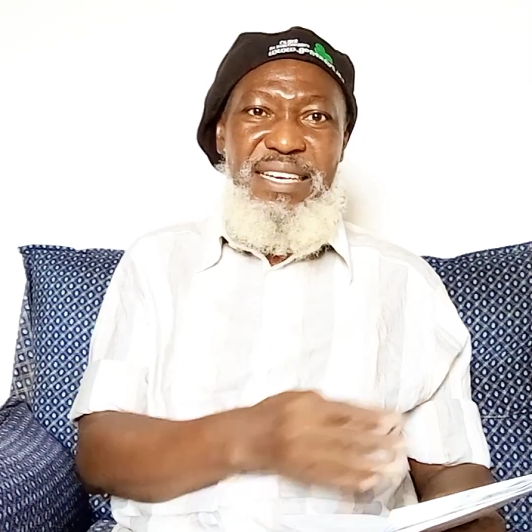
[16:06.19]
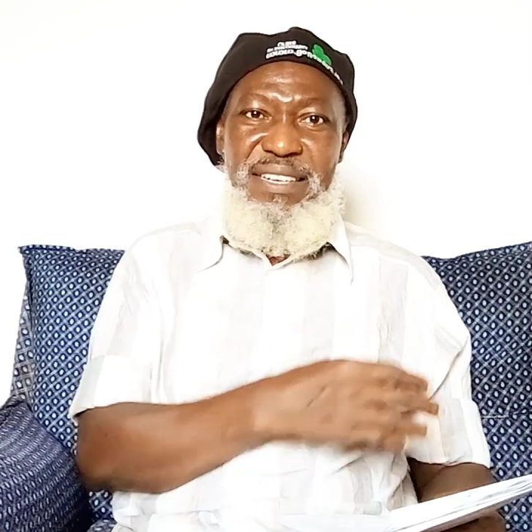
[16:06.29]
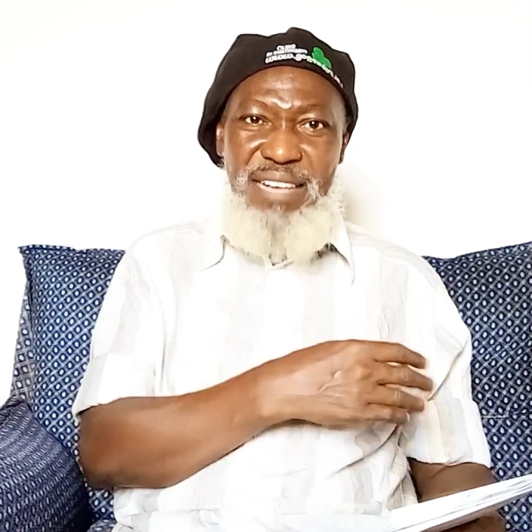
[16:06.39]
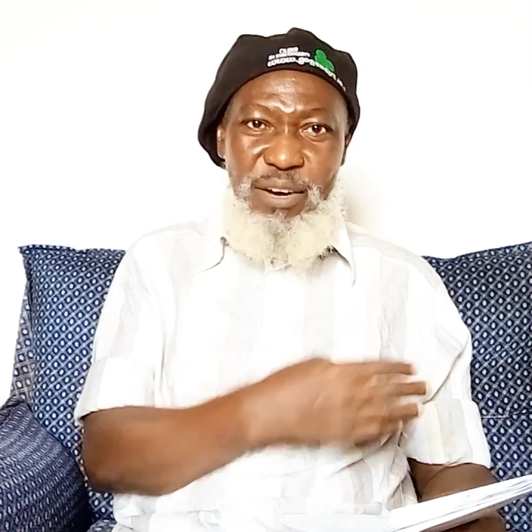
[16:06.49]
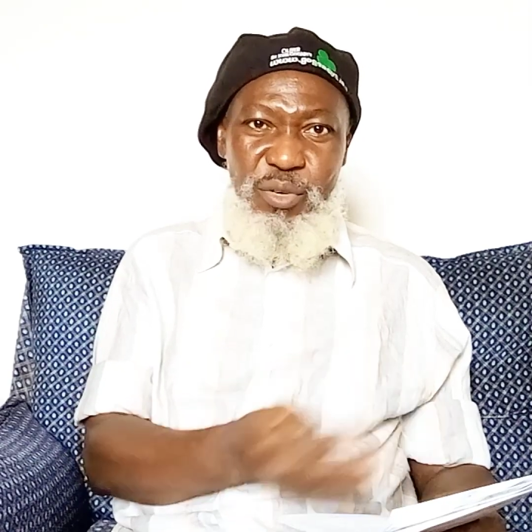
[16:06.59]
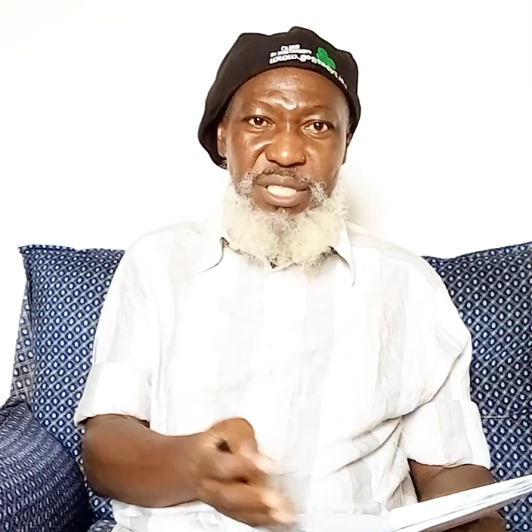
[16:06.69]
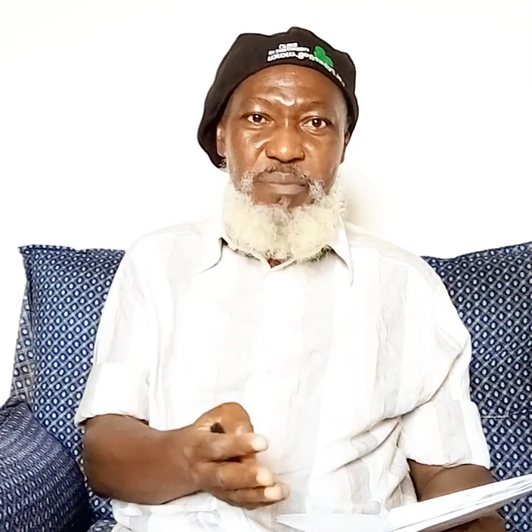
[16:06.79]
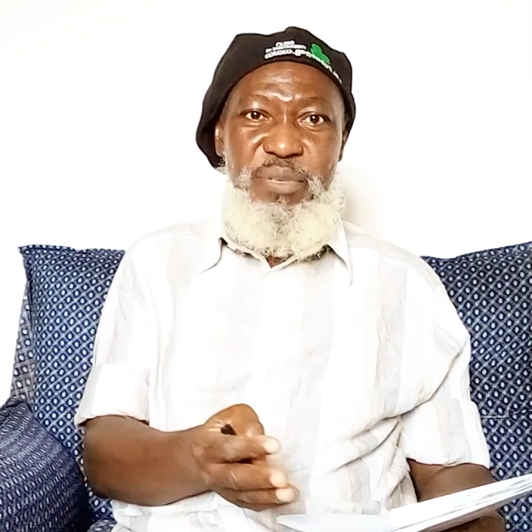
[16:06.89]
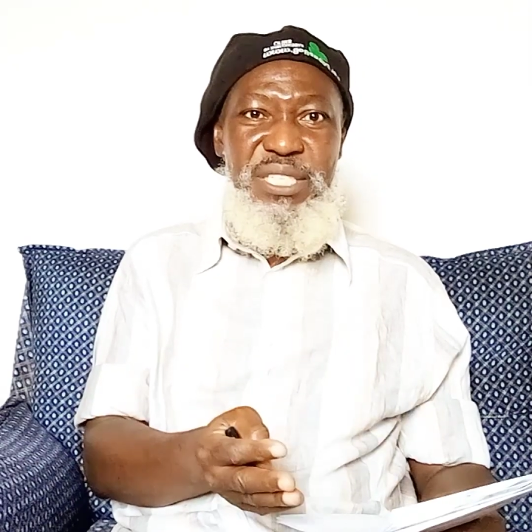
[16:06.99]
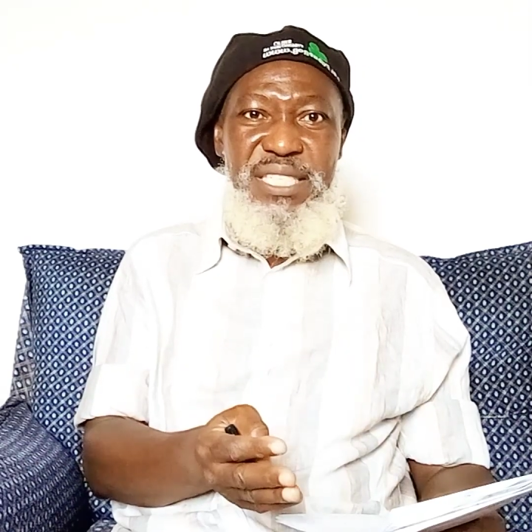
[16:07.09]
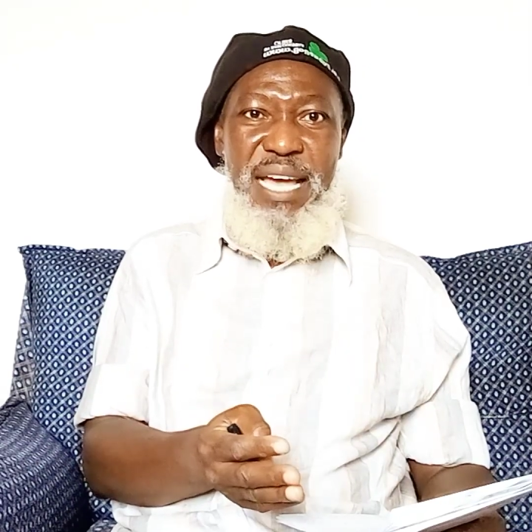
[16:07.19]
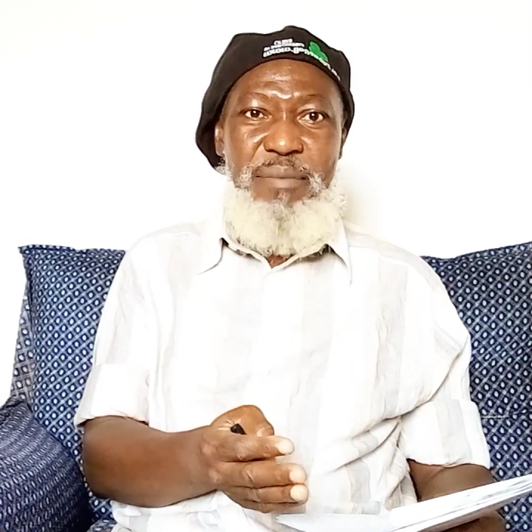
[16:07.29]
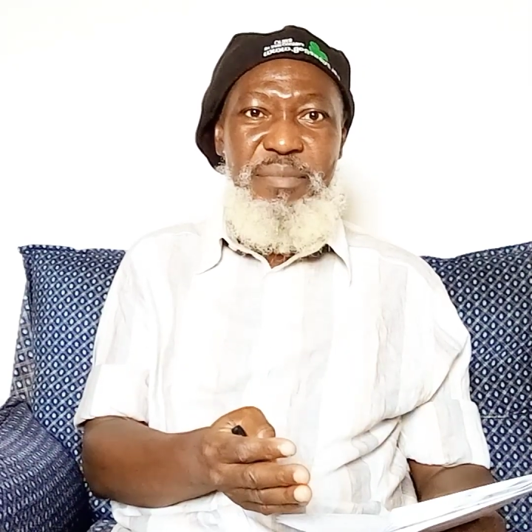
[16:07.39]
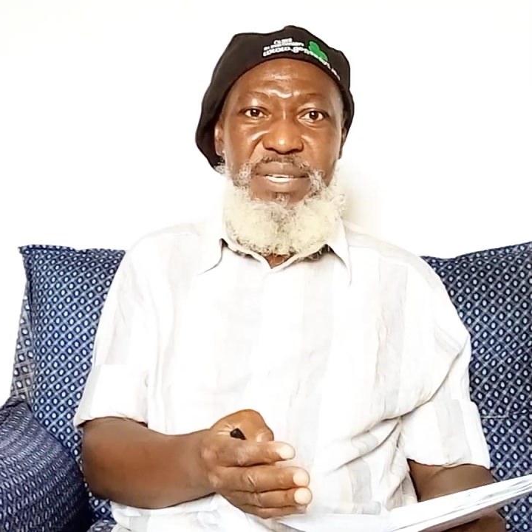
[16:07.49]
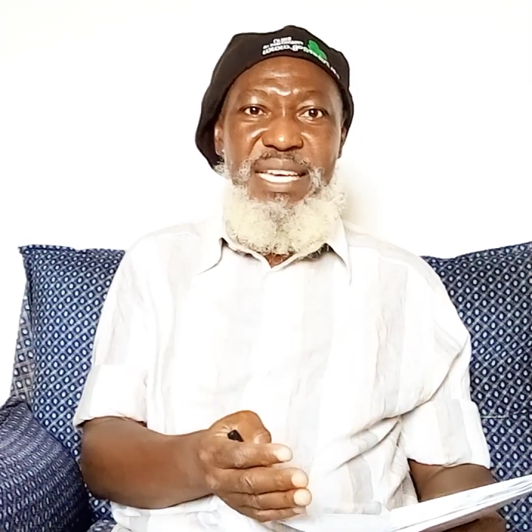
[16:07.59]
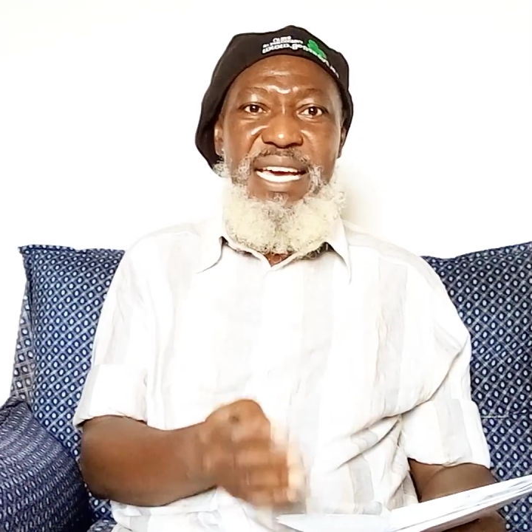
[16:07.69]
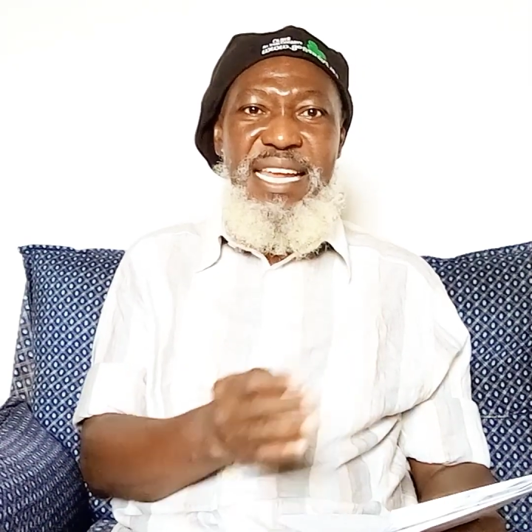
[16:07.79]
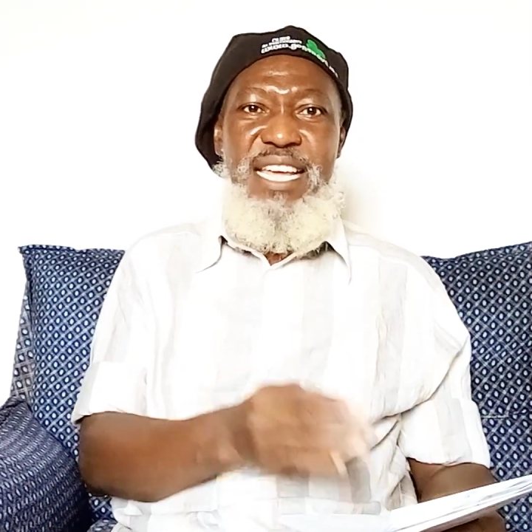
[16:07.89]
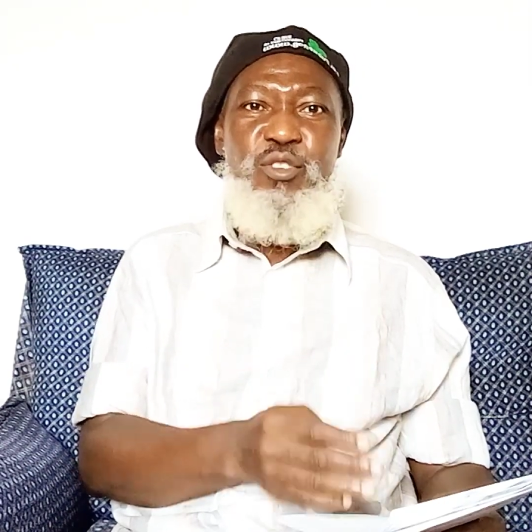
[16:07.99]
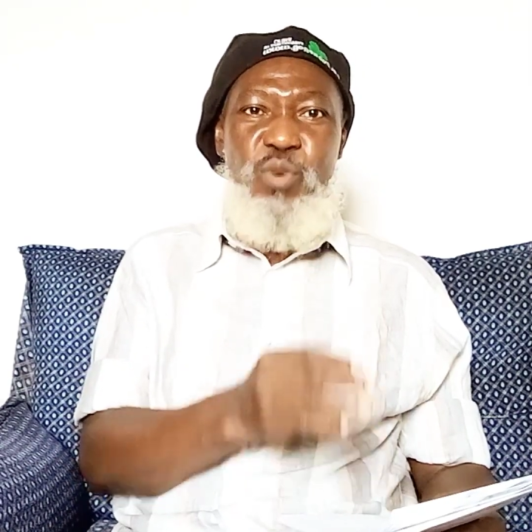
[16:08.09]
Iraq was in peacetime,
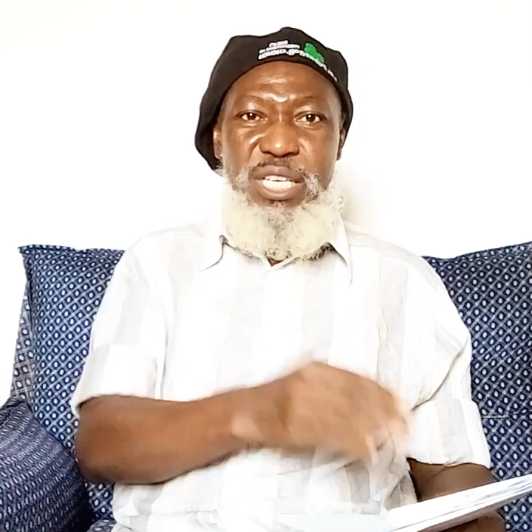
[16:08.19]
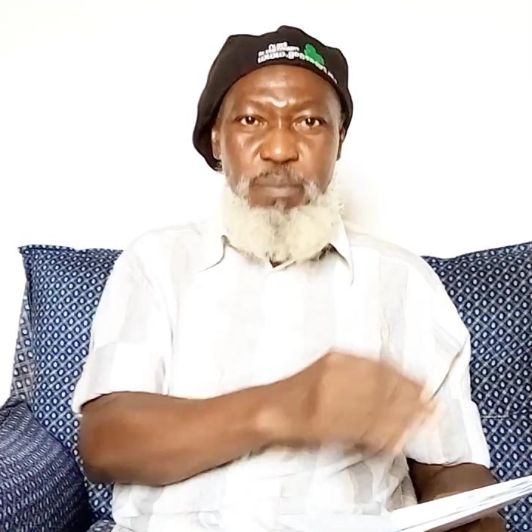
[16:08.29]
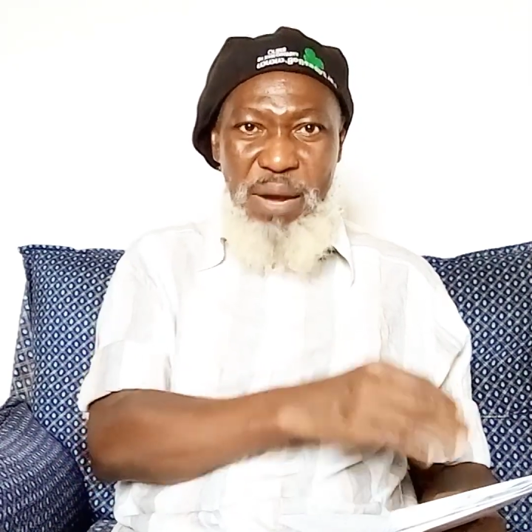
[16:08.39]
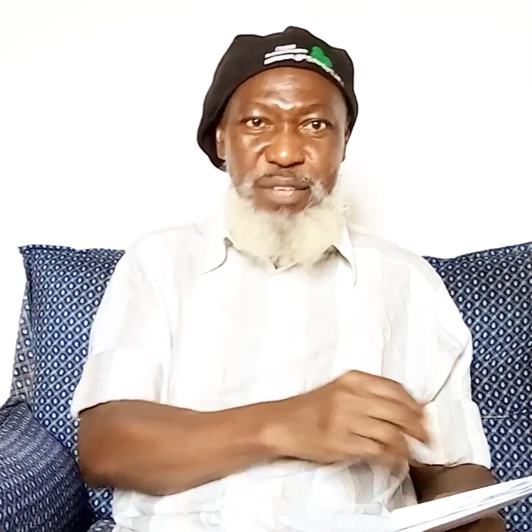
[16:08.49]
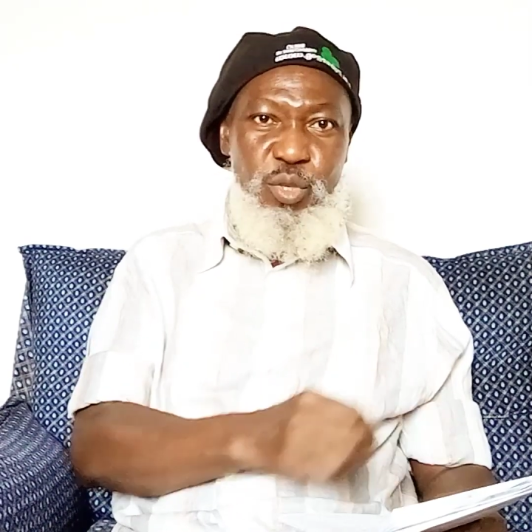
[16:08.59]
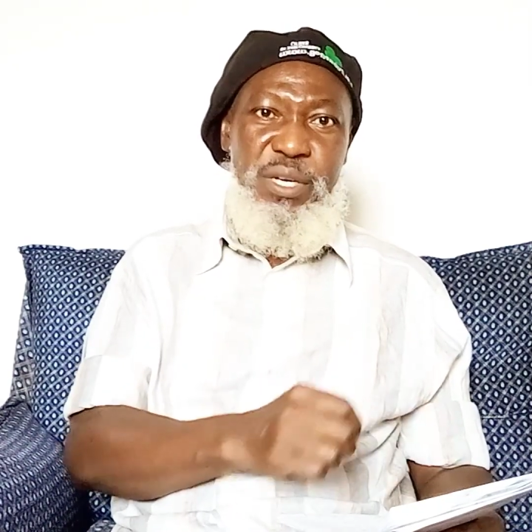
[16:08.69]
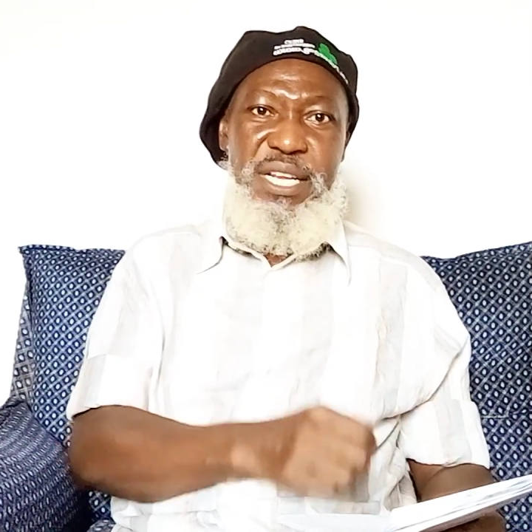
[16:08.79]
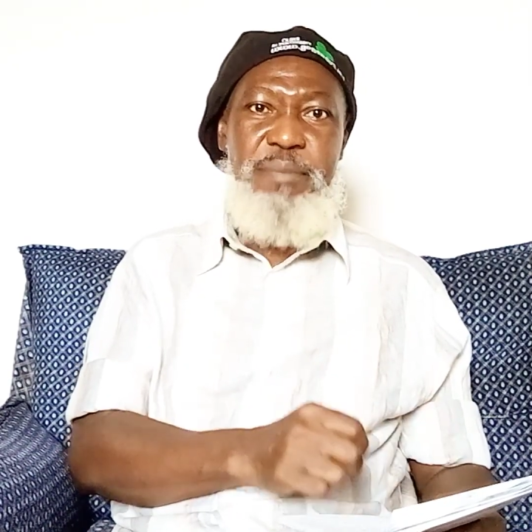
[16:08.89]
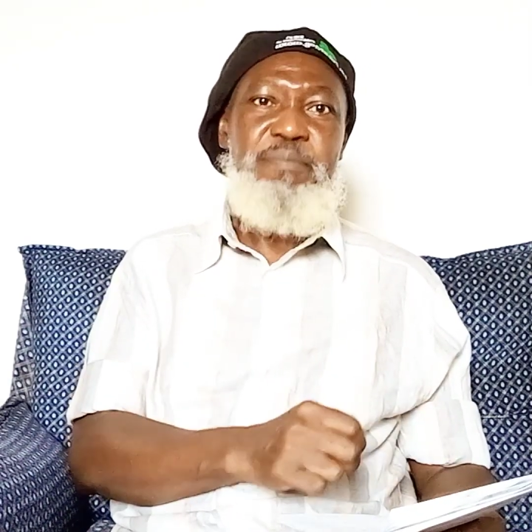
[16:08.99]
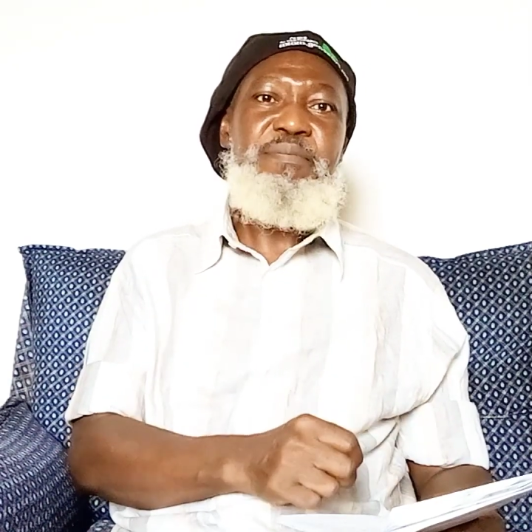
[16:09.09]
and then US pounced on them,